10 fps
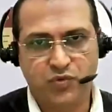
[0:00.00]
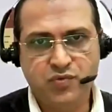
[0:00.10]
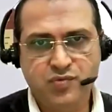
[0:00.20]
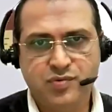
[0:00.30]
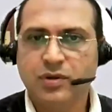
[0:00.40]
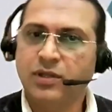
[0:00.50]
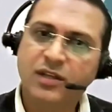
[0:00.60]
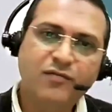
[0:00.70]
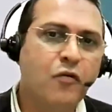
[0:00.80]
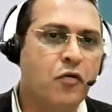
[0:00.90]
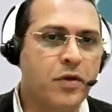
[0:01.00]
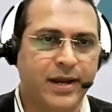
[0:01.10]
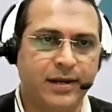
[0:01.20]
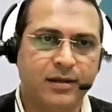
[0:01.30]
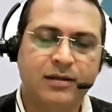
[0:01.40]
through the
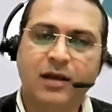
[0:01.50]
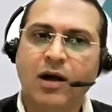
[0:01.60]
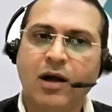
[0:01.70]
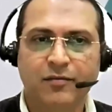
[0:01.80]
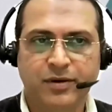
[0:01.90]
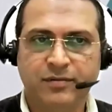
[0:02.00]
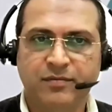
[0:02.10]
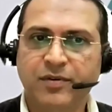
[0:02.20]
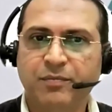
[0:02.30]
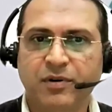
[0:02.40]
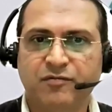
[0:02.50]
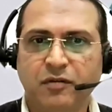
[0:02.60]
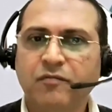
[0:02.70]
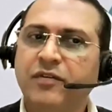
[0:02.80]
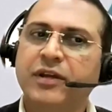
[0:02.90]
forehead. Now, how it we
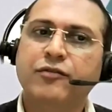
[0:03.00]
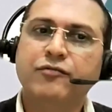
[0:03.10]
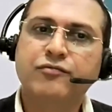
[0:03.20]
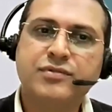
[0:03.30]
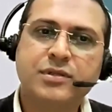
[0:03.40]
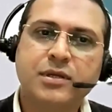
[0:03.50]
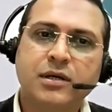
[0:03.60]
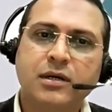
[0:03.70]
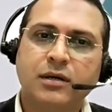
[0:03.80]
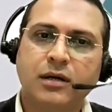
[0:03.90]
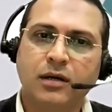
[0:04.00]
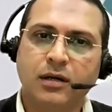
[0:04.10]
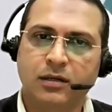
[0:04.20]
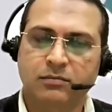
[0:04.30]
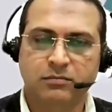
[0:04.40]
perform? We use the
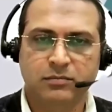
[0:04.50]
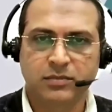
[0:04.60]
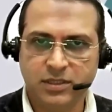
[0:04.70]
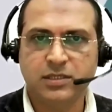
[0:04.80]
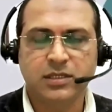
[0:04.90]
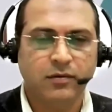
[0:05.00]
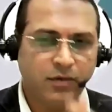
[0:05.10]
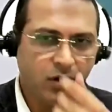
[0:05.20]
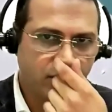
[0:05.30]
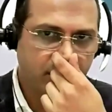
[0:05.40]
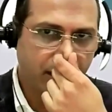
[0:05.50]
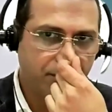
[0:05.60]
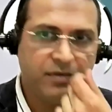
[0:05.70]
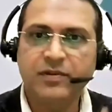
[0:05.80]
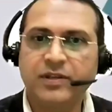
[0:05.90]
this is one of the
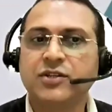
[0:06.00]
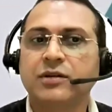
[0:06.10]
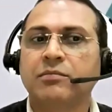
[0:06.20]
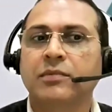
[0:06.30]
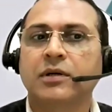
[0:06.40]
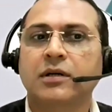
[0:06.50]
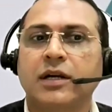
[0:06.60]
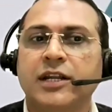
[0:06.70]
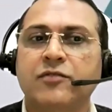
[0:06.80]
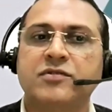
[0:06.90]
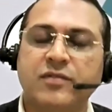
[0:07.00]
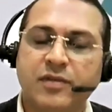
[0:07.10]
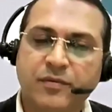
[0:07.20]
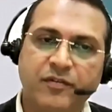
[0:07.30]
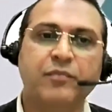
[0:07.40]
therapy which
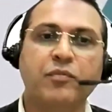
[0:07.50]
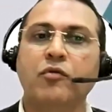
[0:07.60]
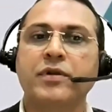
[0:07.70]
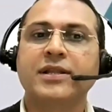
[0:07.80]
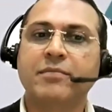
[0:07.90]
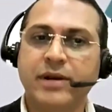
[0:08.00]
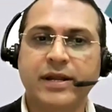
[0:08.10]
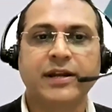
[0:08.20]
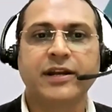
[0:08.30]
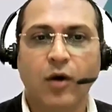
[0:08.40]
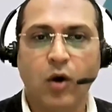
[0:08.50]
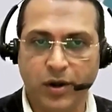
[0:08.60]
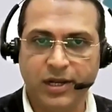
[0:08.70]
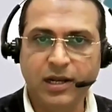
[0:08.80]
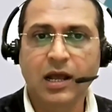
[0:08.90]
continuously we pouring the medicated
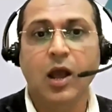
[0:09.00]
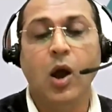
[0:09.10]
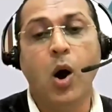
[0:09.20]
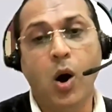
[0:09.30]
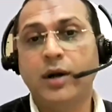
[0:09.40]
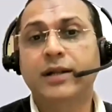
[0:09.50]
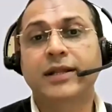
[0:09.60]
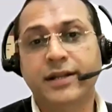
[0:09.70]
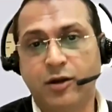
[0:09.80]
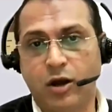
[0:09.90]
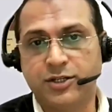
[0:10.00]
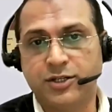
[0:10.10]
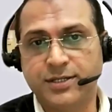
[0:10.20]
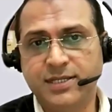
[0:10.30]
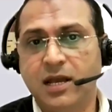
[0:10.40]
oil or the
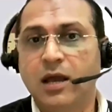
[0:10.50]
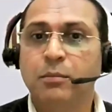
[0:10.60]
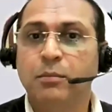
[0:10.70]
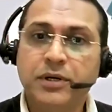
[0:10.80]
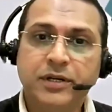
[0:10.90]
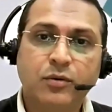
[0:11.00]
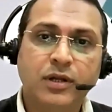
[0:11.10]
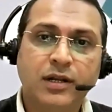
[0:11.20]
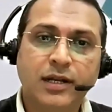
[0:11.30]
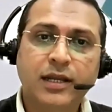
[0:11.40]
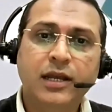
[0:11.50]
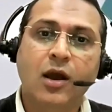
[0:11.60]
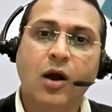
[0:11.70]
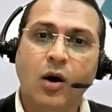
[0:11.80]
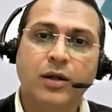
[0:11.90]
decoctions, particularly
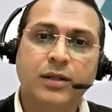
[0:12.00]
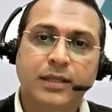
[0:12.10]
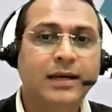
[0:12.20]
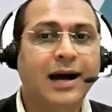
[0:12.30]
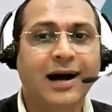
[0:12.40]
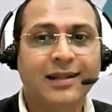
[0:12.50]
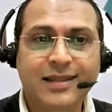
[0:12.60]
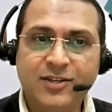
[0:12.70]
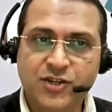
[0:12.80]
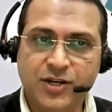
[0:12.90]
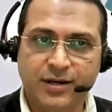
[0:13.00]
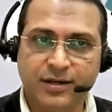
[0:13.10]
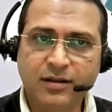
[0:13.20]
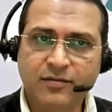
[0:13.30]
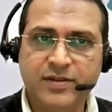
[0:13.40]
on the Ajna
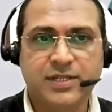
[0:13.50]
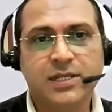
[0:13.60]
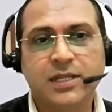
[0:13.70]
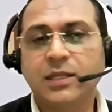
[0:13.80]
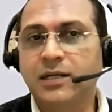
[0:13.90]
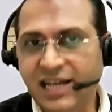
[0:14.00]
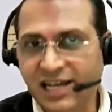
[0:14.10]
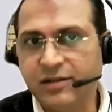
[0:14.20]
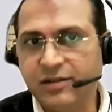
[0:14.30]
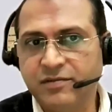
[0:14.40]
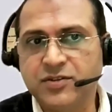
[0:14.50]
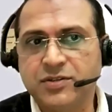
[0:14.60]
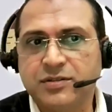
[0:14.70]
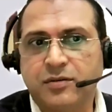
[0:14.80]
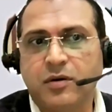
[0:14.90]
chakra, which is the third eye, which
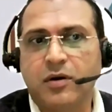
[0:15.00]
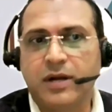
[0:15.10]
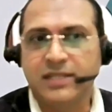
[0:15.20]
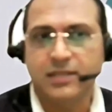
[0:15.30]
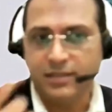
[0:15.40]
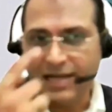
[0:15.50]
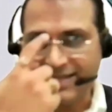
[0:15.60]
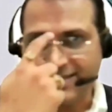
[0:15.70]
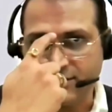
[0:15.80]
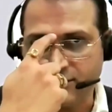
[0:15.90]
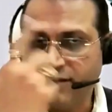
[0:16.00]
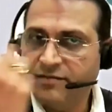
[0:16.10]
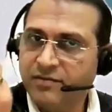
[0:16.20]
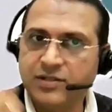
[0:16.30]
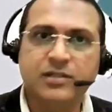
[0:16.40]
is called as the third eye center
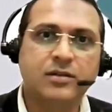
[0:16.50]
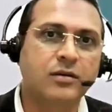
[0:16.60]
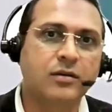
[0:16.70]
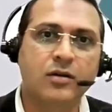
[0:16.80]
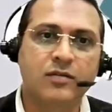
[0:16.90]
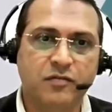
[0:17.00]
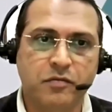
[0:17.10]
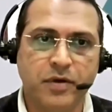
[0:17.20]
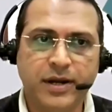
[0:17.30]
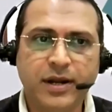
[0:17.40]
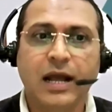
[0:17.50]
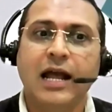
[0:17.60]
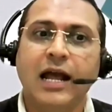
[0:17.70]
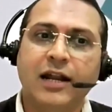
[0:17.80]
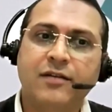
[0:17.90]
eye, which is on a forehead,
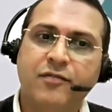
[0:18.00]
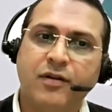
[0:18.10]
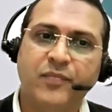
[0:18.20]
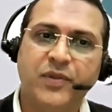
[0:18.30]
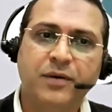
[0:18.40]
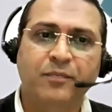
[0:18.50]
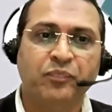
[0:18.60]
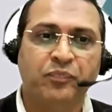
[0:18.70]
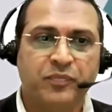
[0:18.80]
and from the